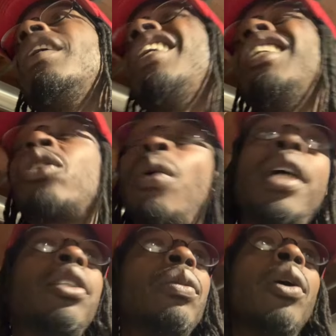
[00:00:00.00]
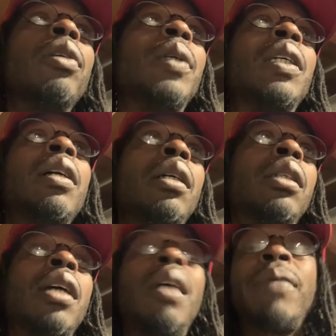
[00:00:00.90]
it's crazy work
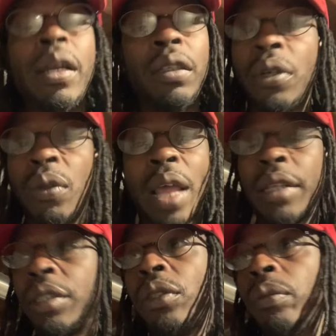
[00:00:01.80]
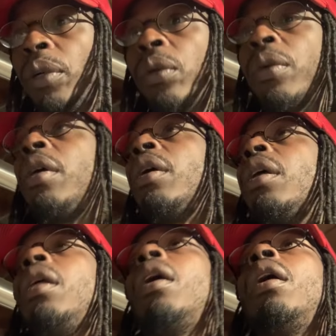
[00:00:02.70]
because I'm not even going to lie to you, bro.
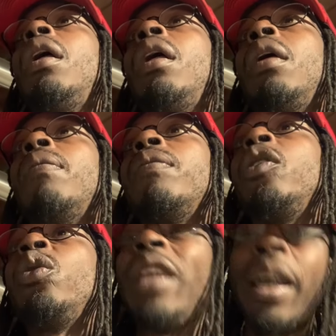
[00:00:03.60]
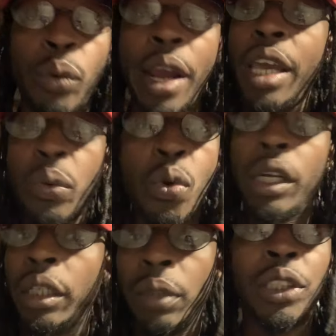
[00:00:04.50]
You let
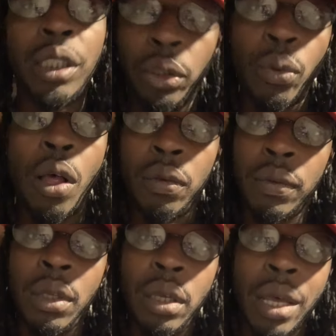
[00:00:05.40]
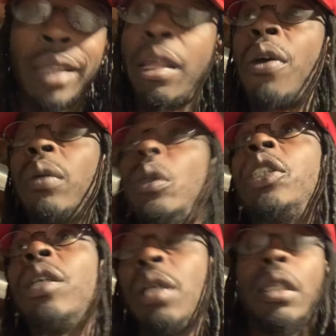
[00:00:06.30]
Rainwater them send you off. I thought it was
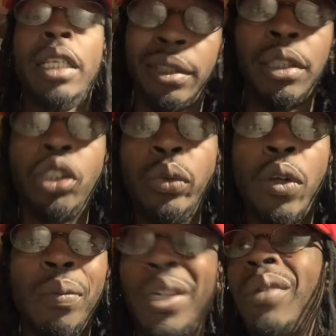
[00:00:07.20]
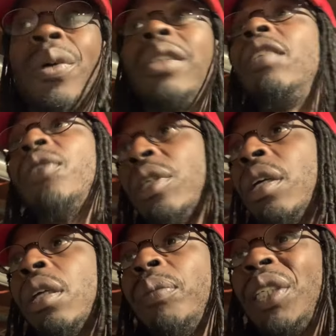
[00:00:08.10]
Young that sent you off, but it wasn't even
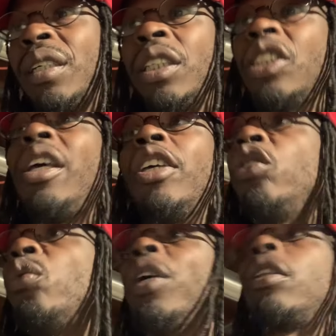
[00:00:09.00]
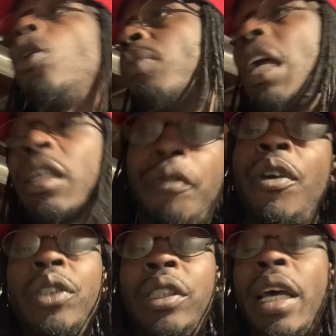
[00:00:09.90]
Young because you went the whole block the
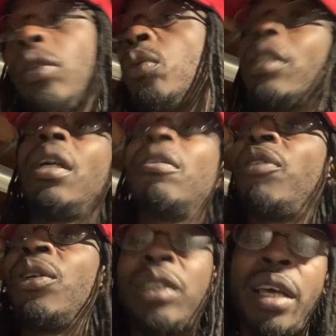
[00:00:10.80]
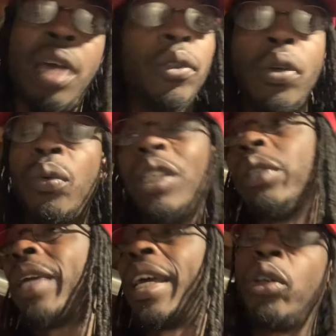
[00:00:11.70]
first time. You went there the first time, it was over. You
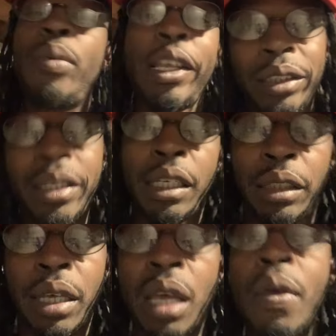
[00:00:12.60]
ain't had to go back the second time.